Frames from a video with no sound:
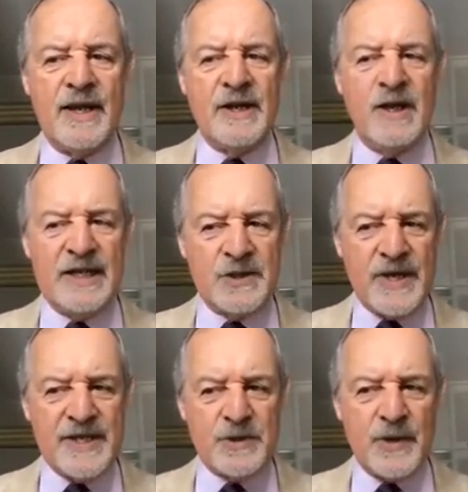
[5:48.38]
In early
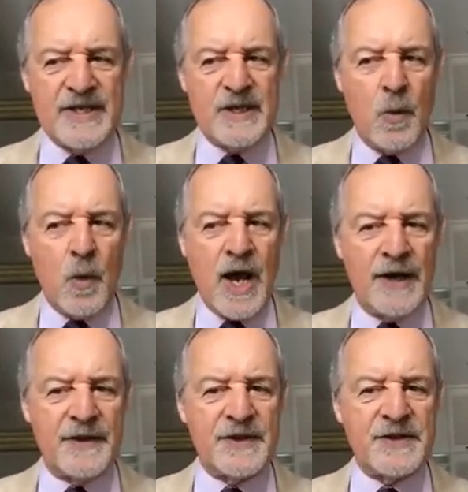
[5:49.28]

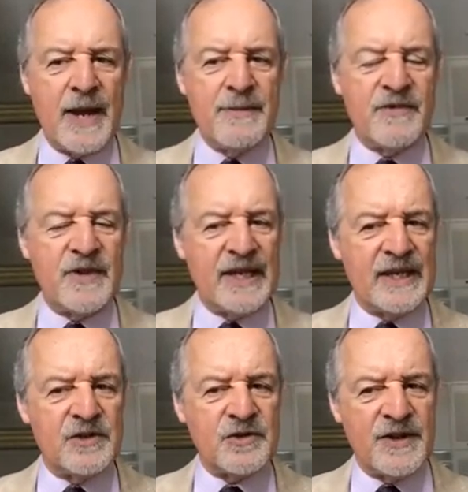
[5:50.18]
2021, at the time of
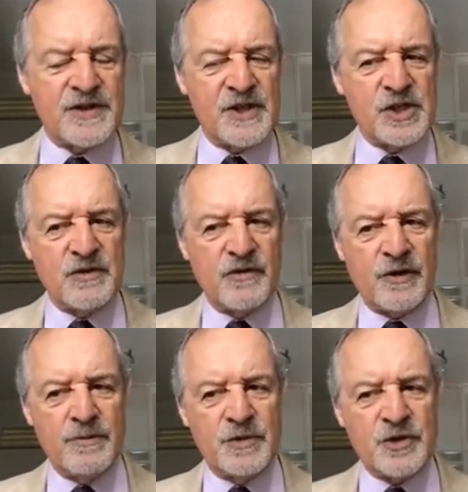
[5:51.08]
the transition
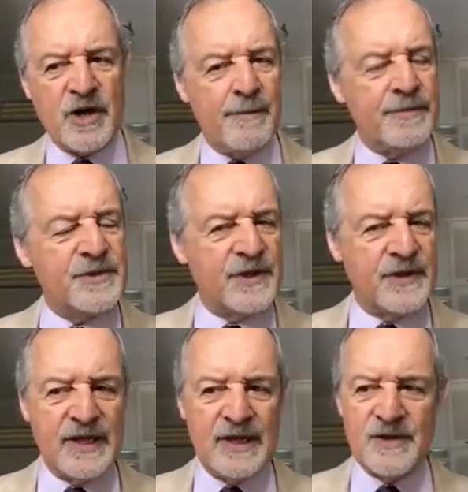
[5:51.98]
from Trump
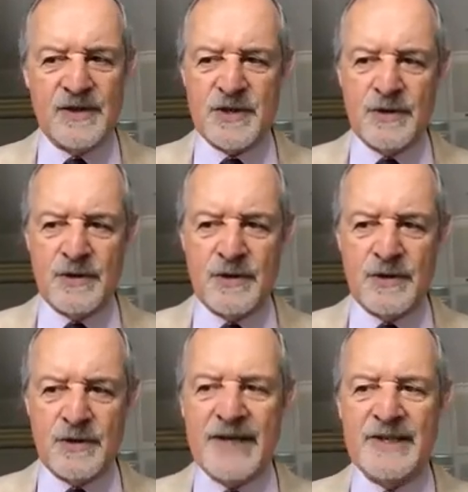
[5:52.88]
to the to
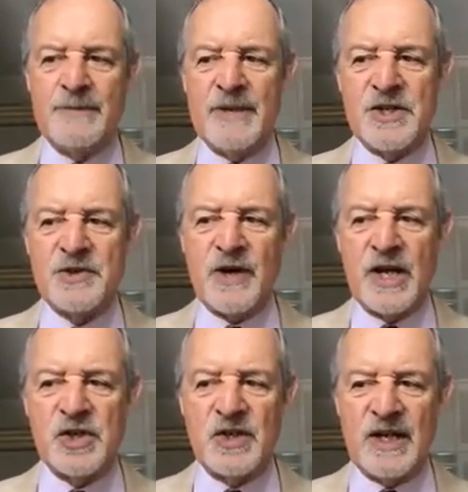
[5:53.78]
the Biden
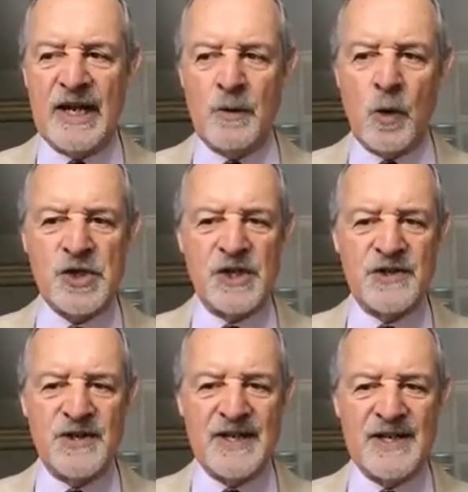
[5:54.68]
administration in
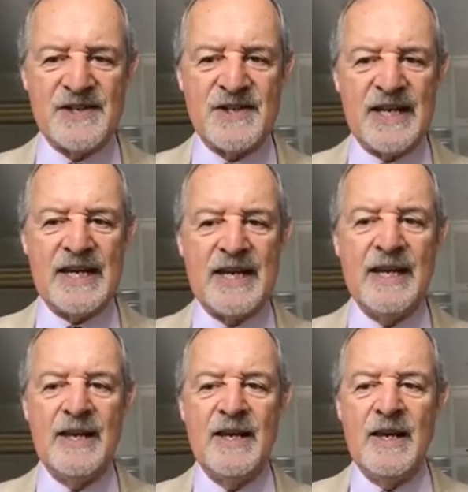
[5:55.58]
Washington D.C.,
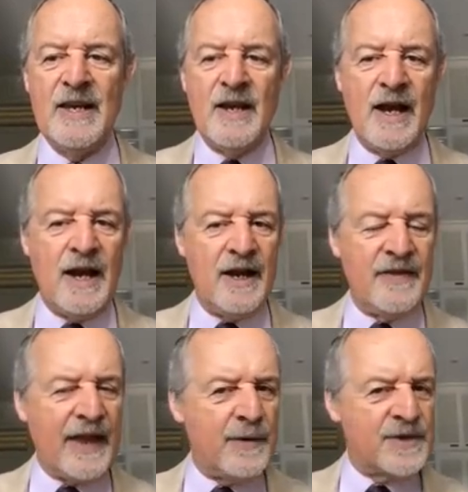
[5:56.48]

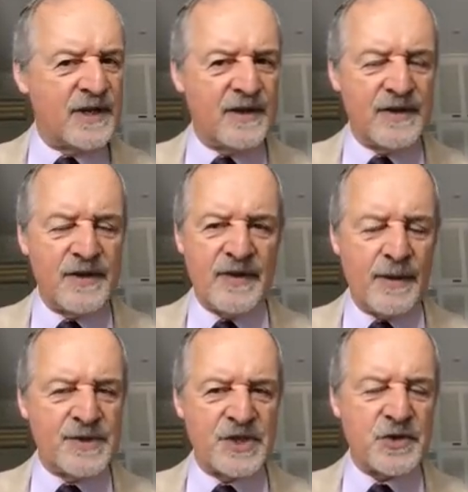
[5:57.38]
uh, there was a
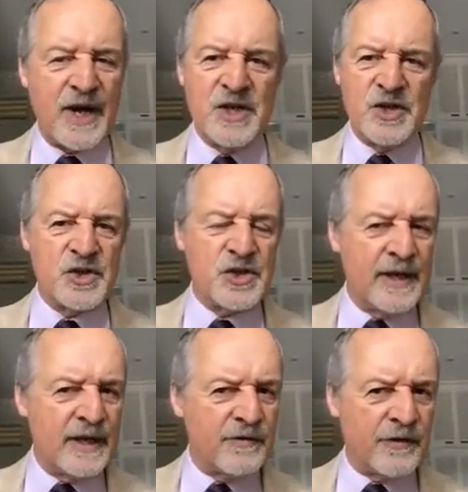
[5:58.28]
there was a strange
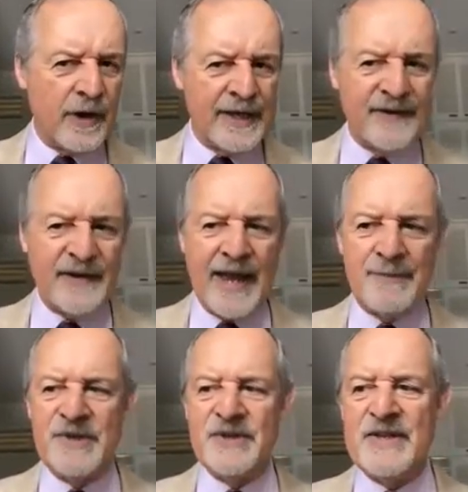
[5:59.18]
toing and froing that
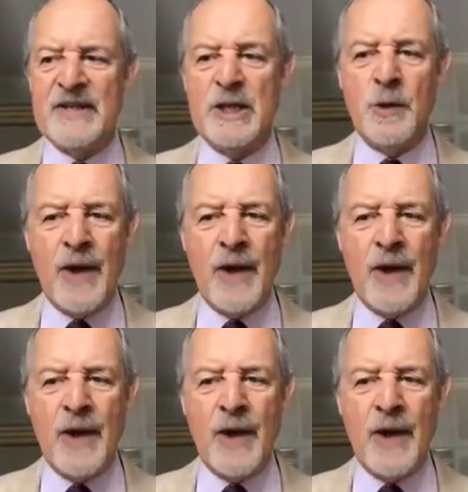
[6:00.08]
happened in